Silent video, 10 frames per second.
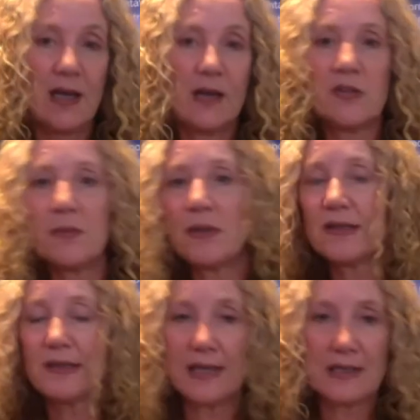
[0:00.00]
There's been a
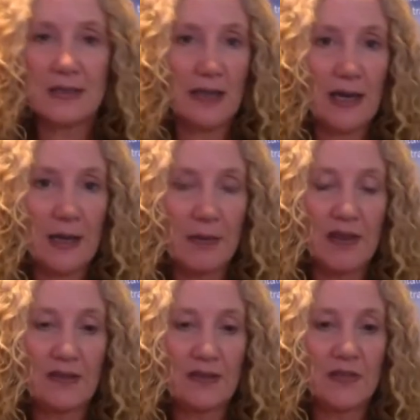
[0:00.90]
slight delay
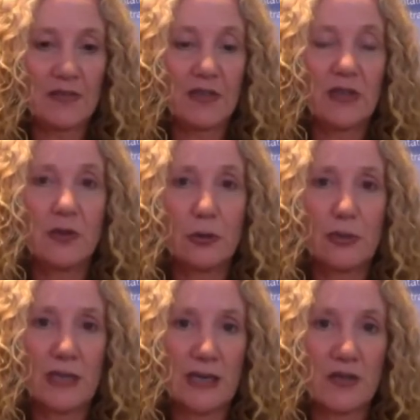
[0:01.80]
because of different
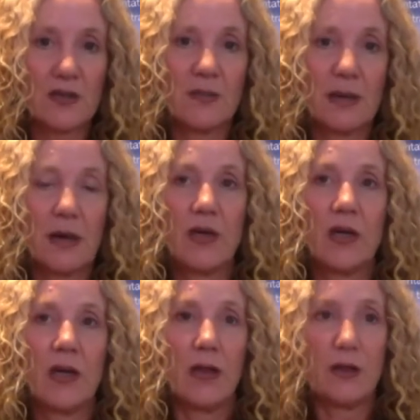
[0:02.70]
interpretations about
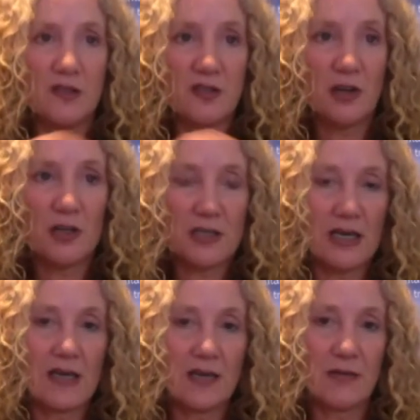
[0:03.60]
the start
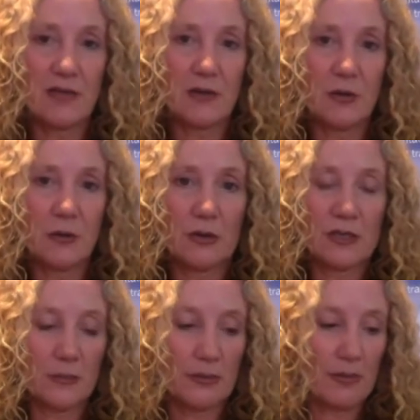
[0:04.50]
date of the accord's
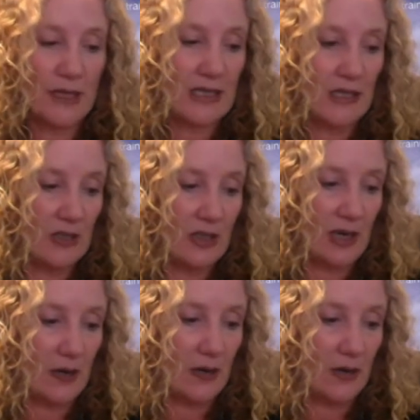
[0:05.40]
implementation
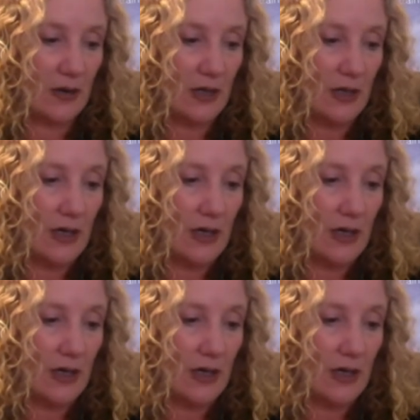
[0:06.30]
calendar.